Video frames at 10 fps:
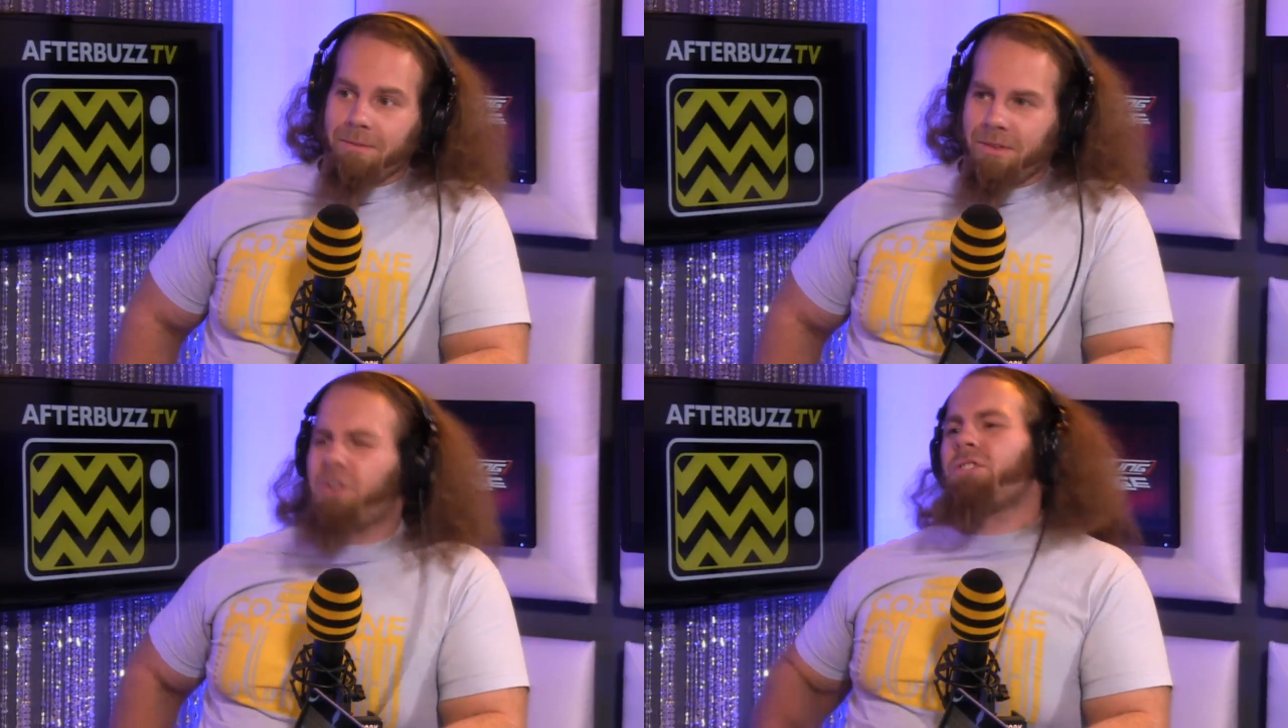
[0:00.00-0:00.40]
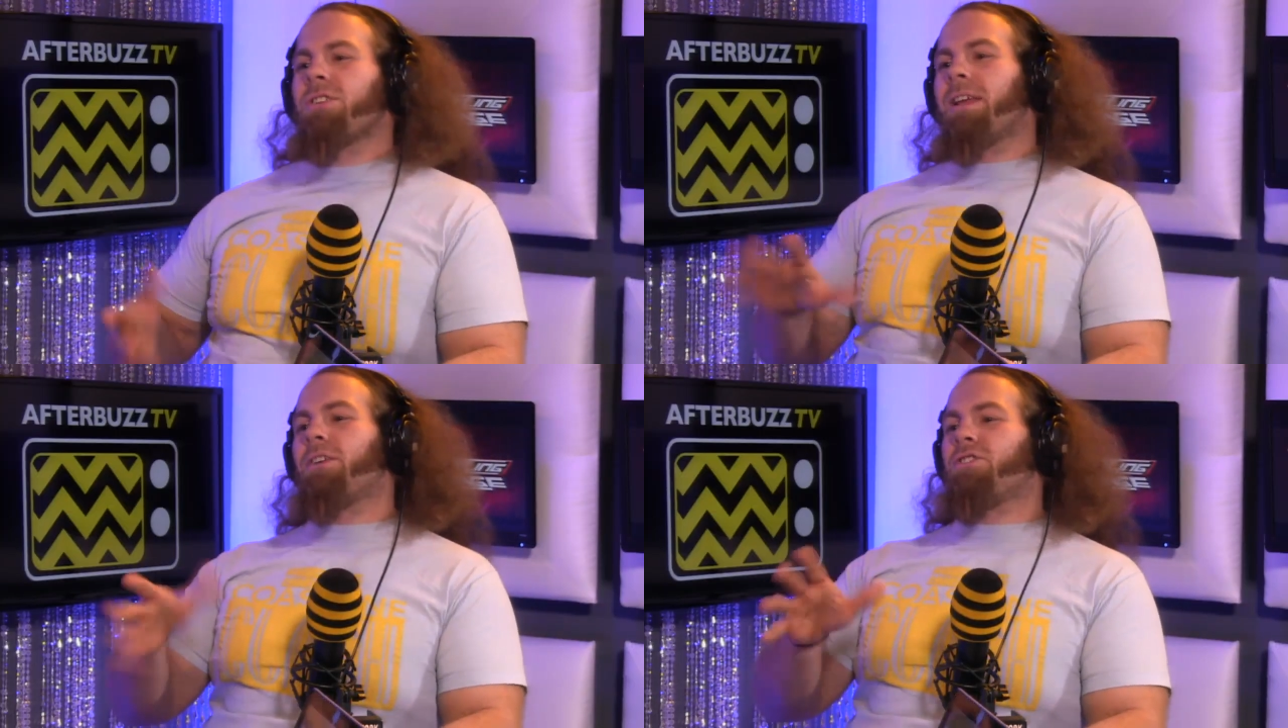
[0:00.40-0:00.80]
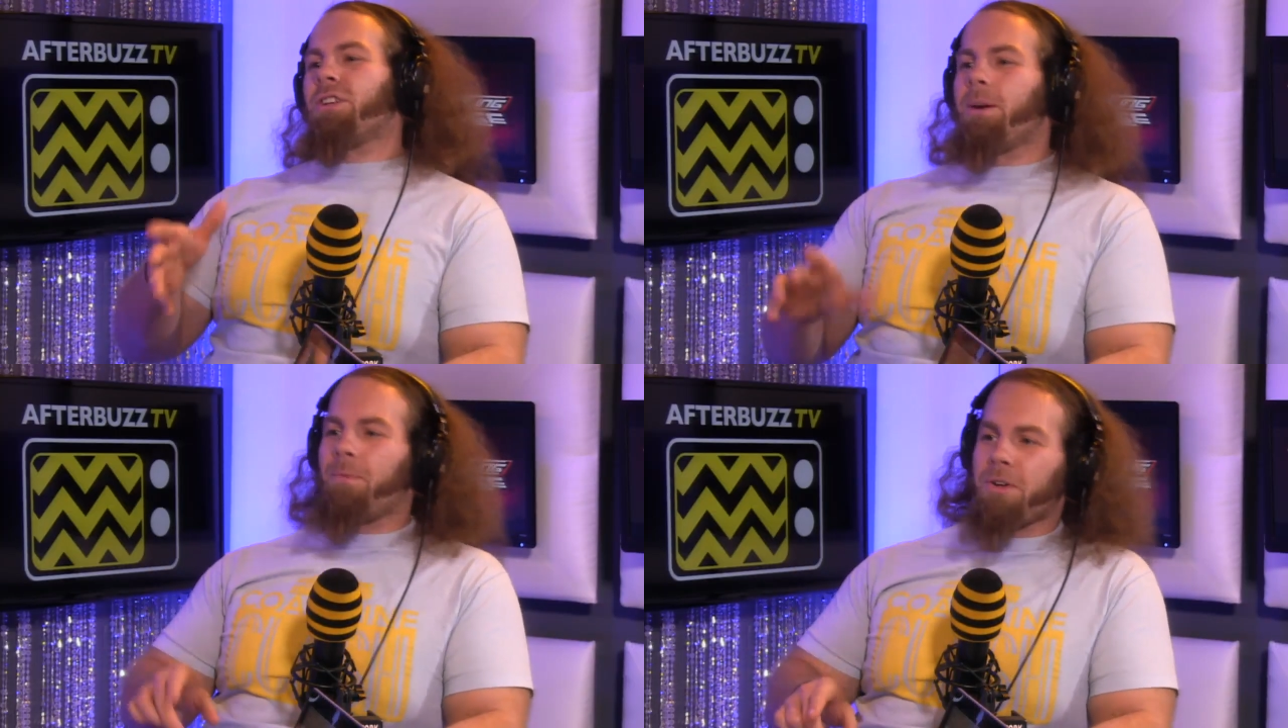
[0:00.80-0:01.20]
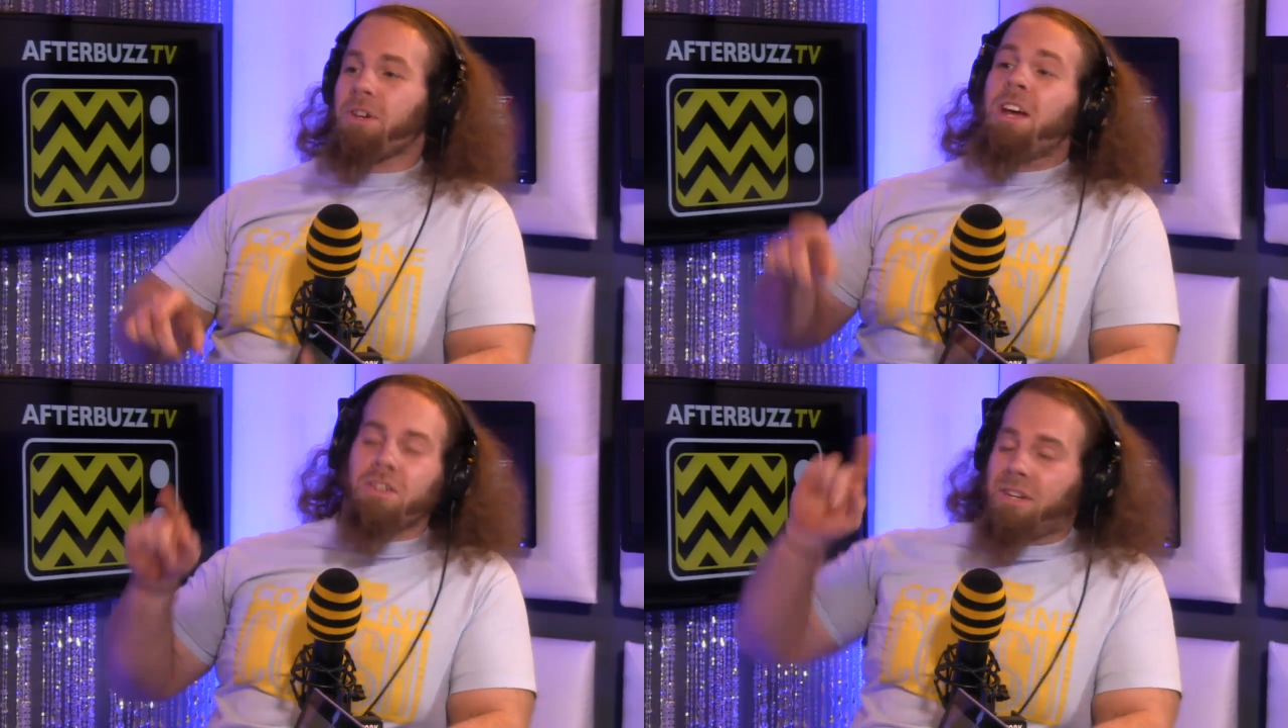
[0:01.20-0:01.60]
There's the difference.
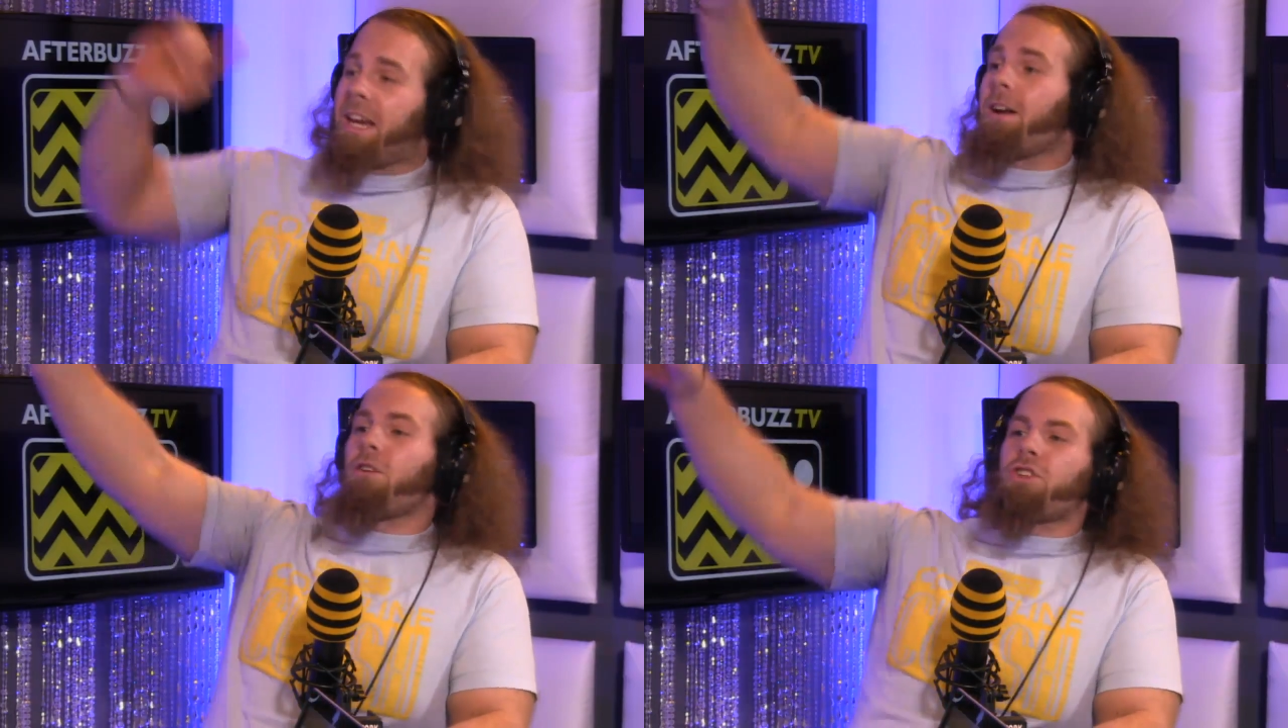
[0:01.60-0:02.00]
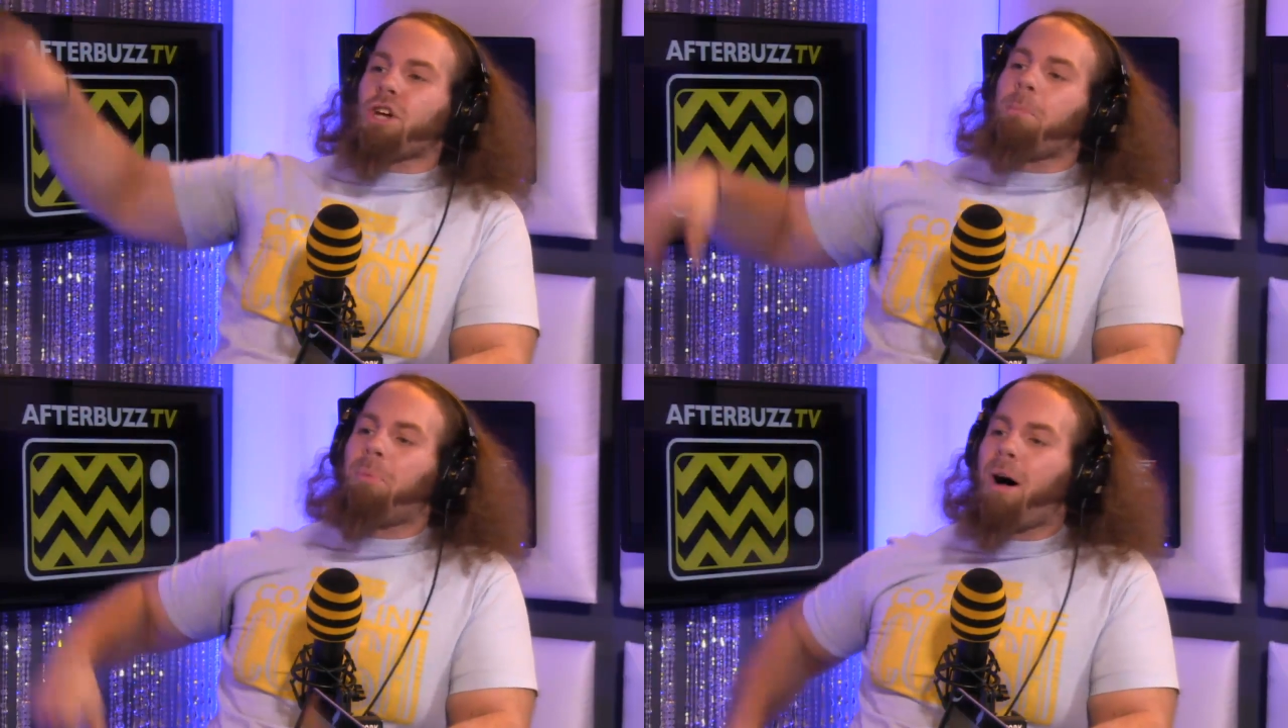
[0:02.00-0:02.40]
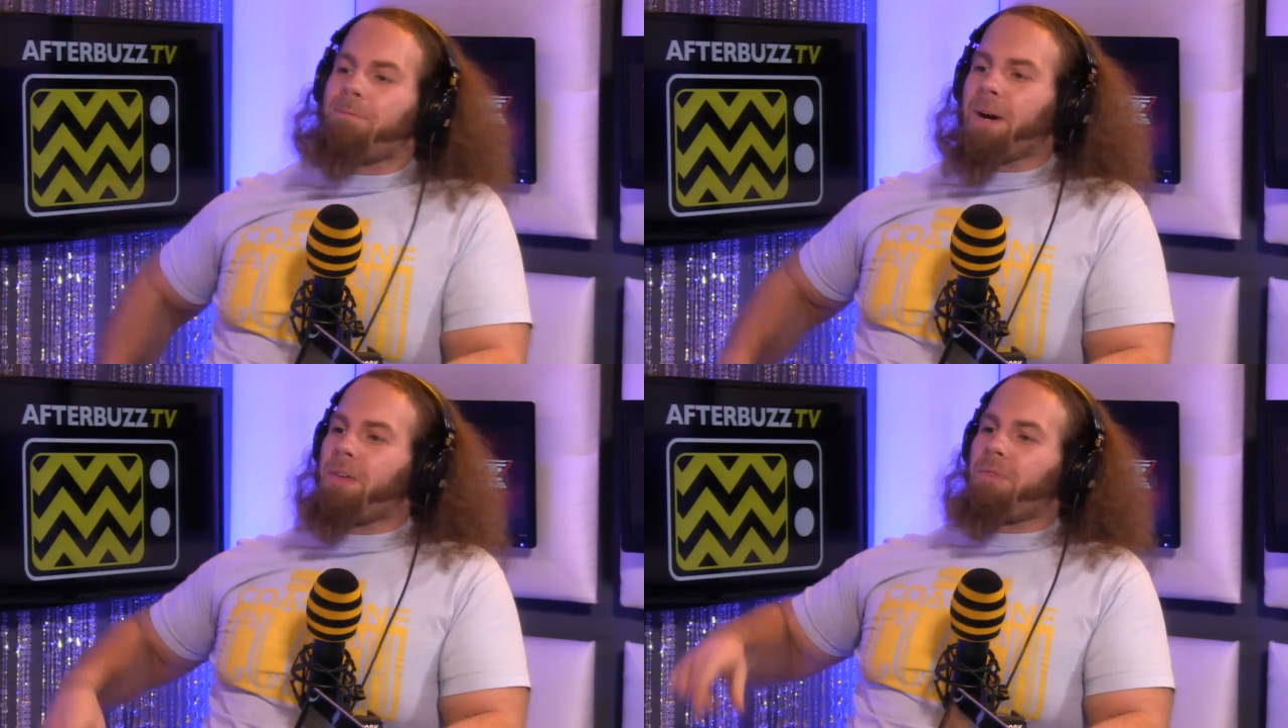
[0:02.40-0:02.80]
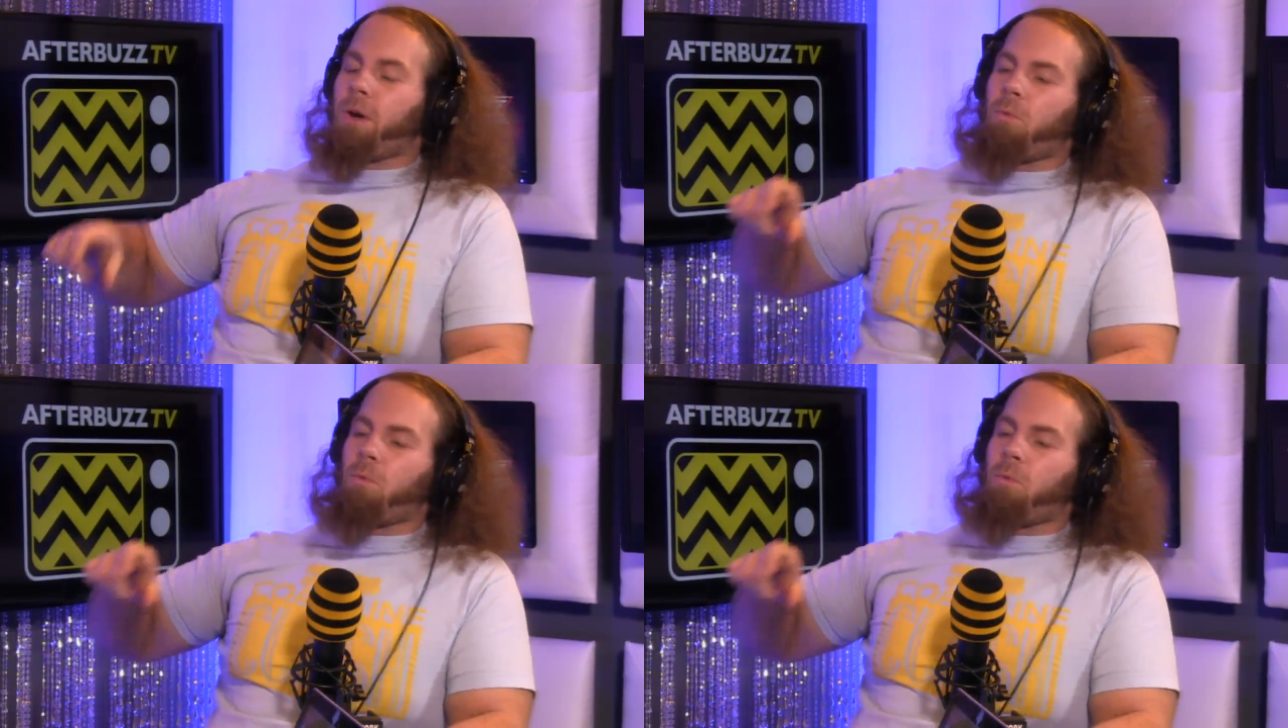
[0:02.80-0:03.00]
Dean will jump off anything.